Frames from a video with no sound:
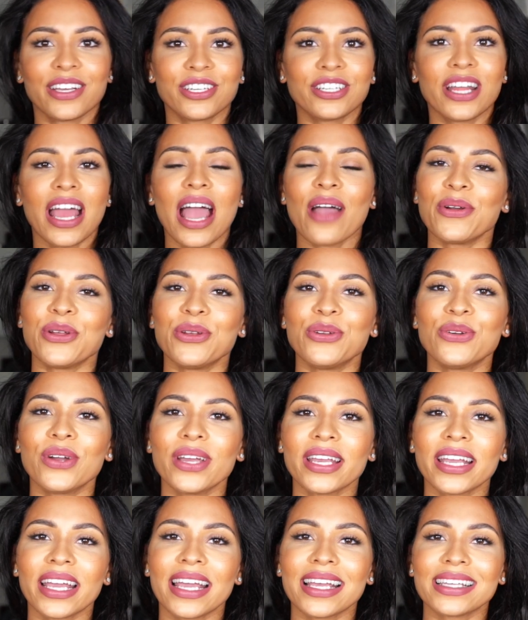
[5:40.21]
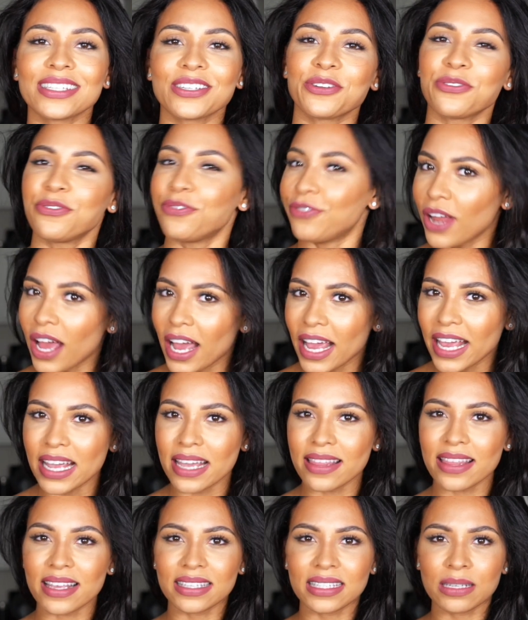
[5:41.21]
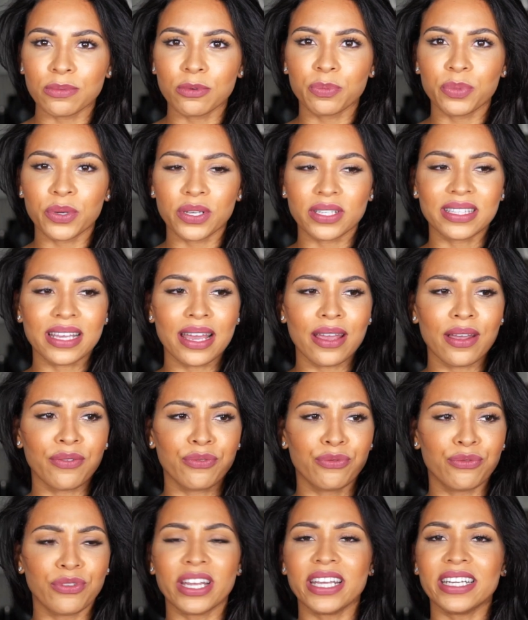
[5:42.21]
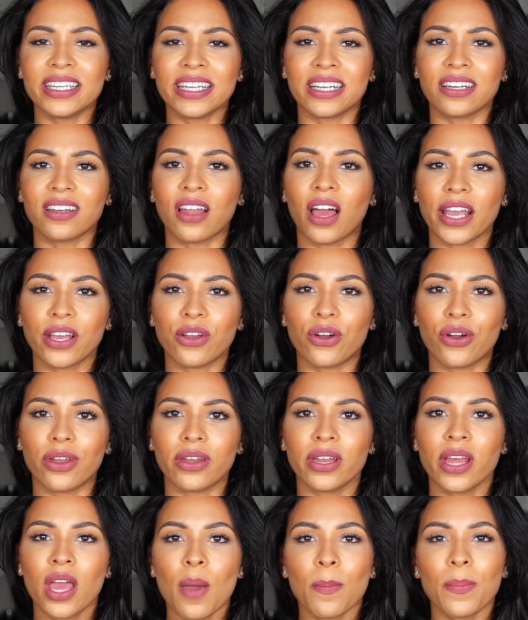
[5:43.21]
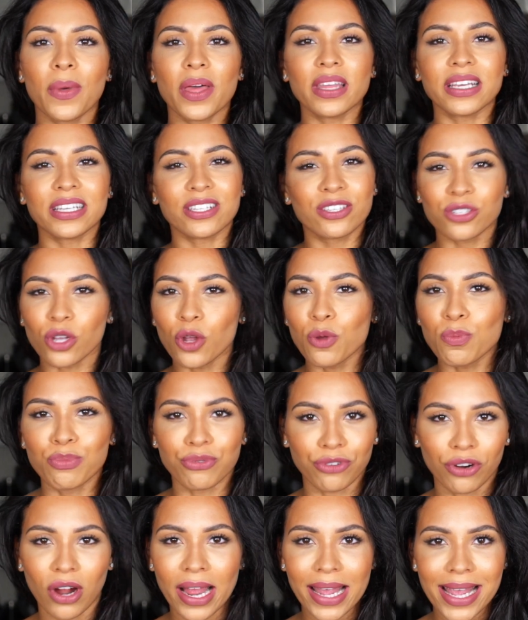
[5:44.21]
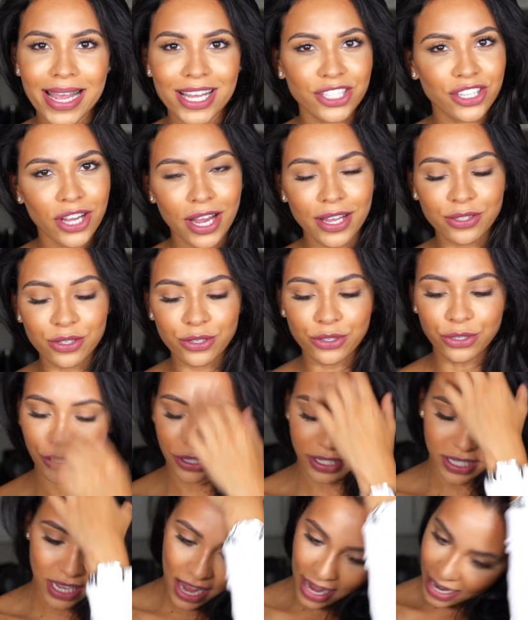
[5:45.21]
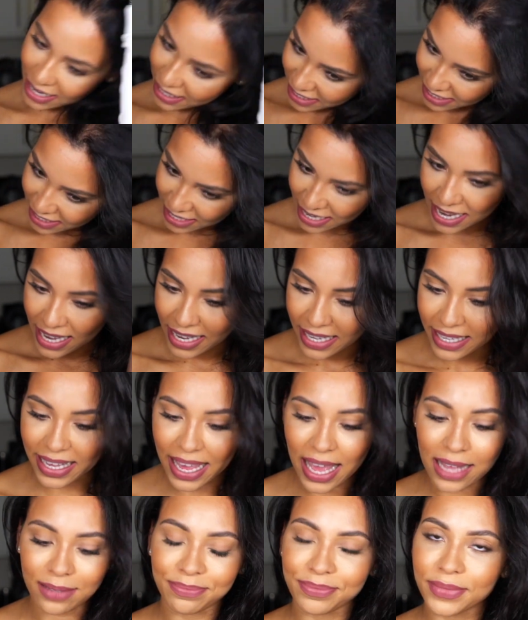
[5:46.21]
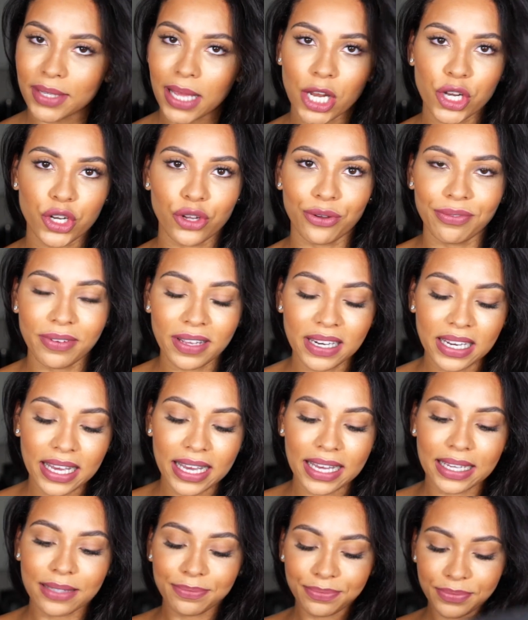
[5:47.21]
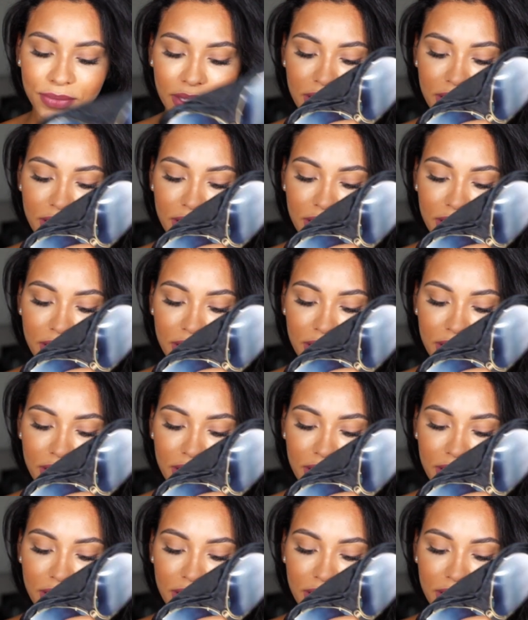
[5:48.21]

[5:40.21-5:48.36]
You know how annoying it is on a flight and then someone puts their reading light on, but it's so bright it shines on your side? Yeah, not feeling it.